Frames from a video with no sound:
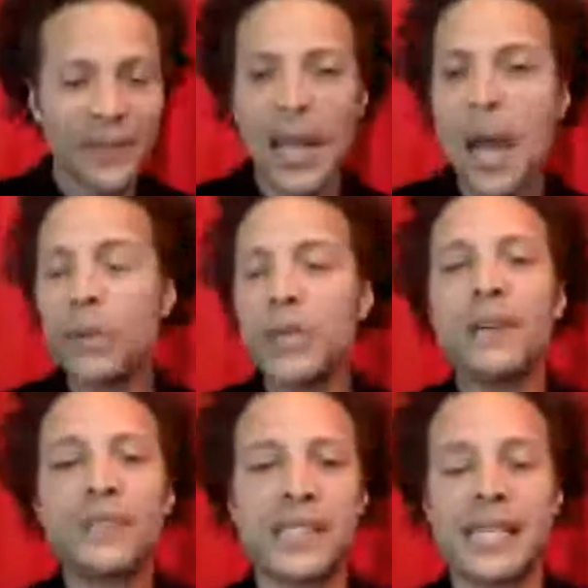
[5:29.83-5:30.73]
I would love
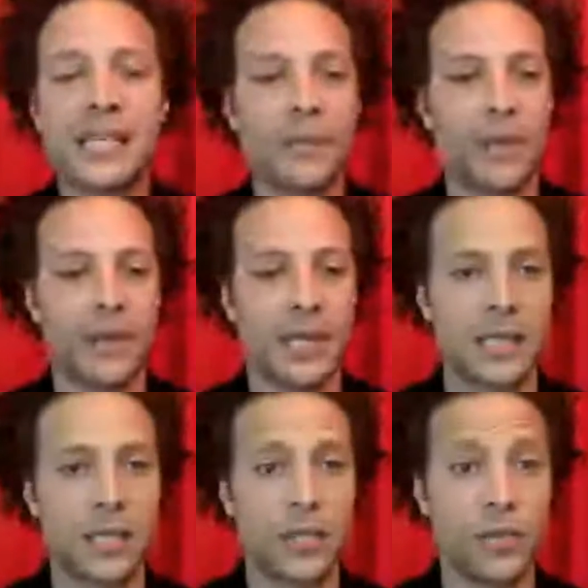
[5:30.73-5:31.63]
to see some of the things
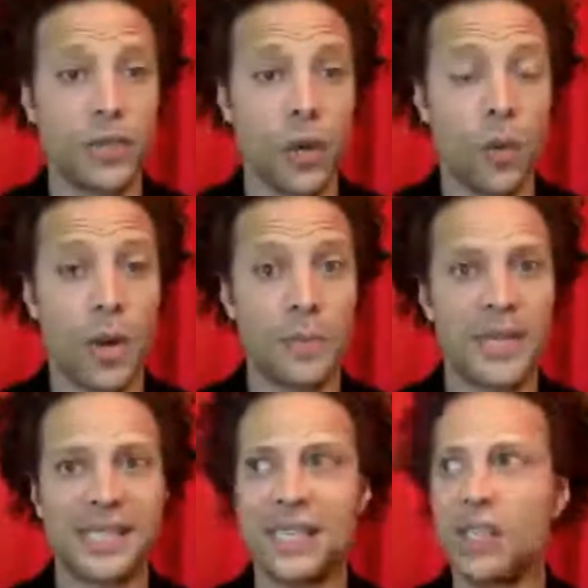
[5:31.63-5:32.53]
that you don't want,
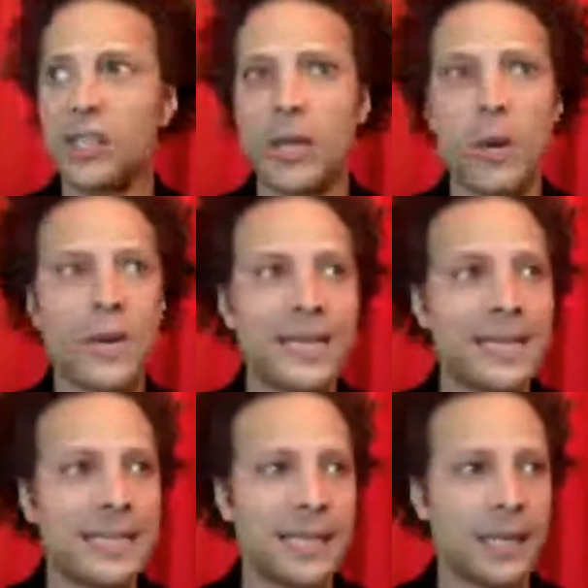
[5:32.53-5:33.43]
because it's so
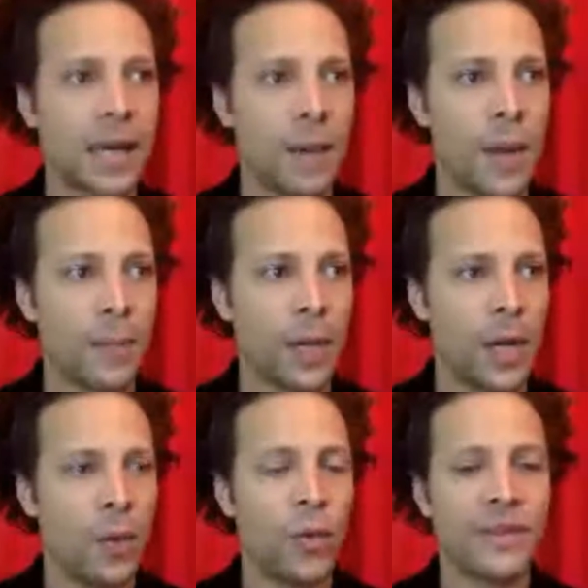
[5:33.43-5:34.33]
easy to come up
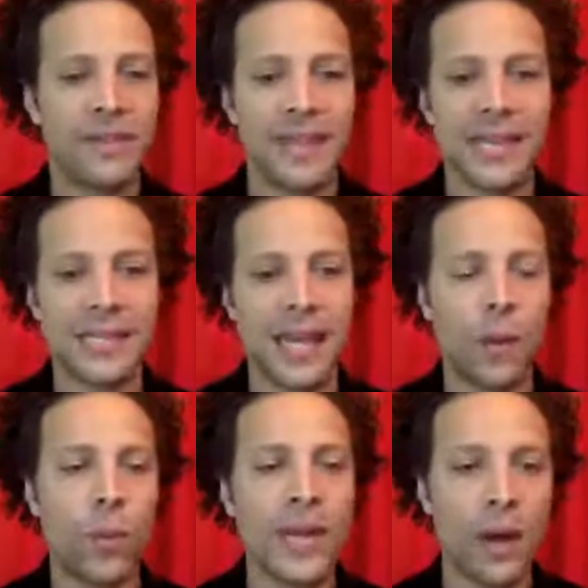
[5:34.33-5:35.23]
with the things that
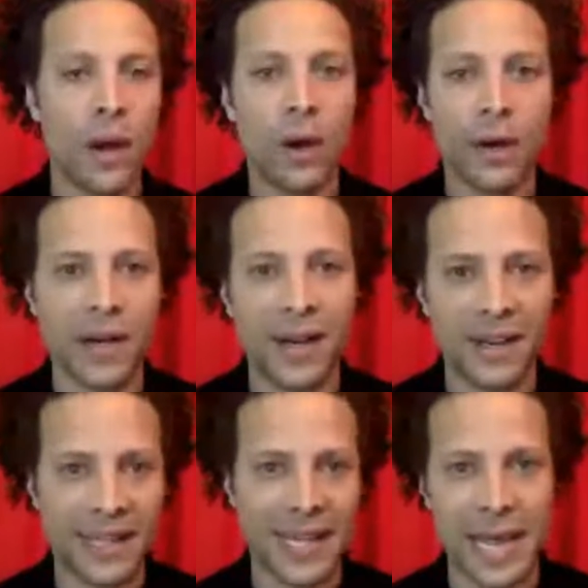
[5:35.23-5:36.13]
we are
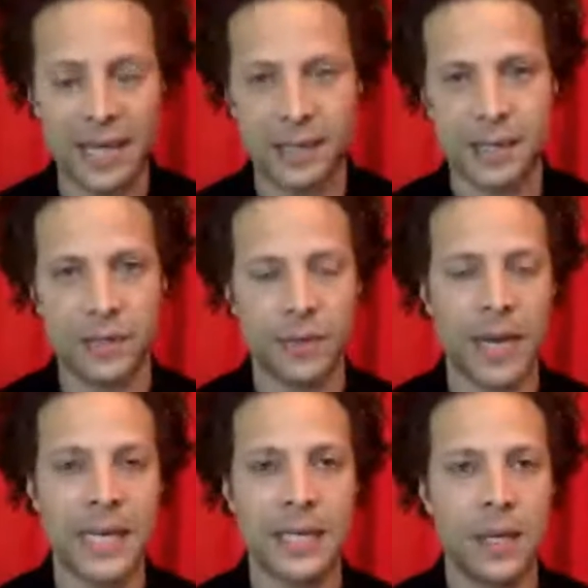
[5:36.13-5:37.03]
against,
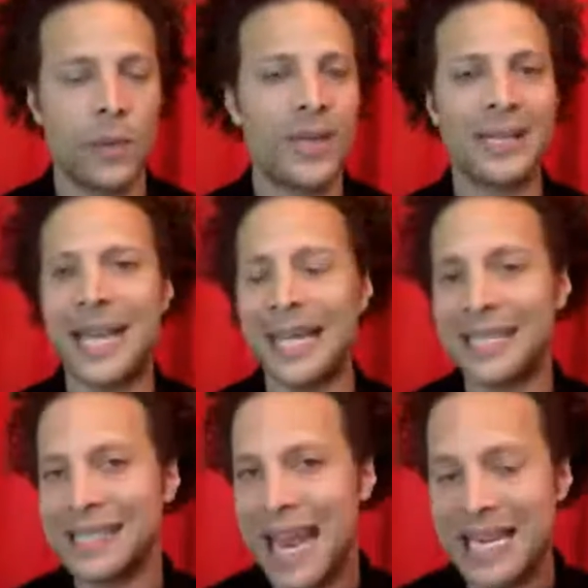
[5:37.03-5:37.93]
right? We can take a
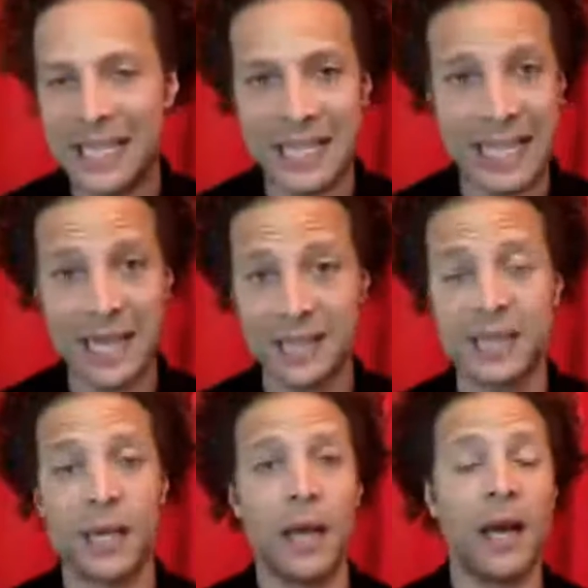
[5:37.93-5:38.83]
stand
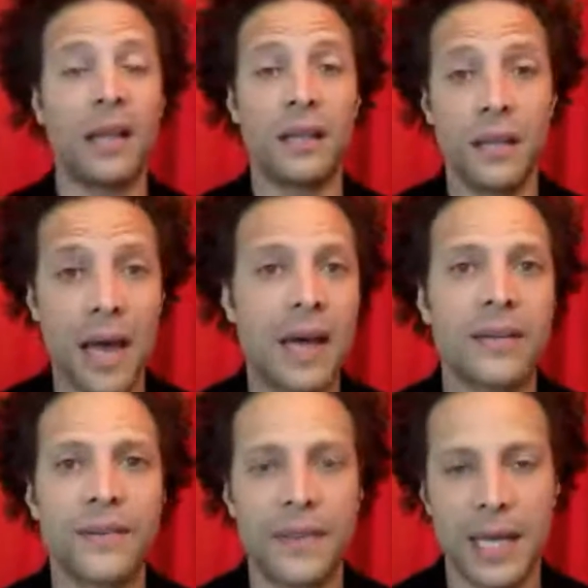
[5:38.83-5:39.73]
against a lot
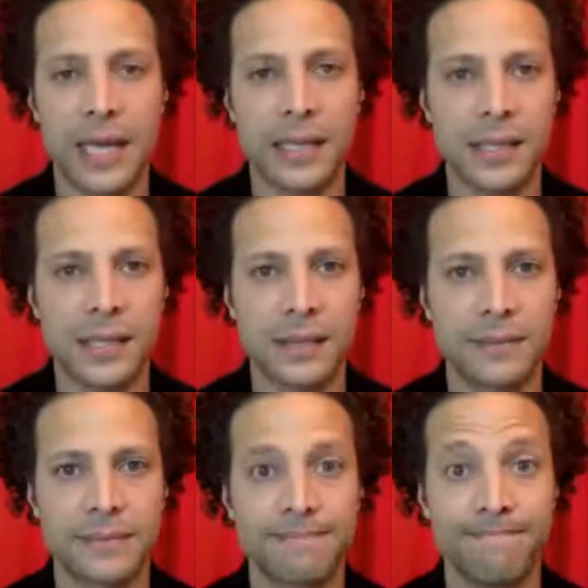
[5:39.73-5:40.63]
of things.
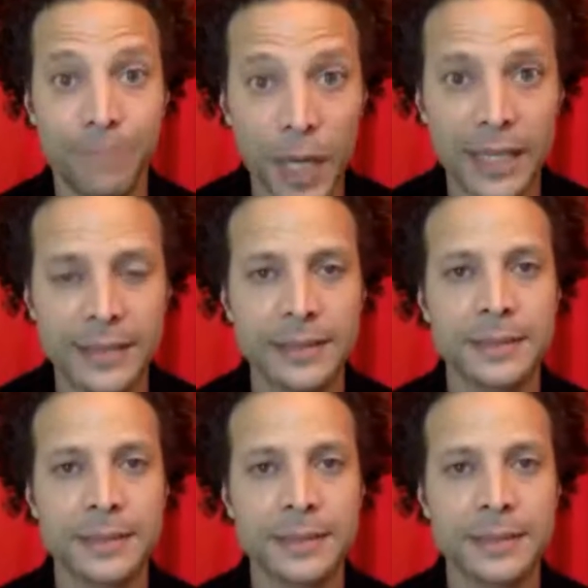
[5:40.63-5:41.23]
But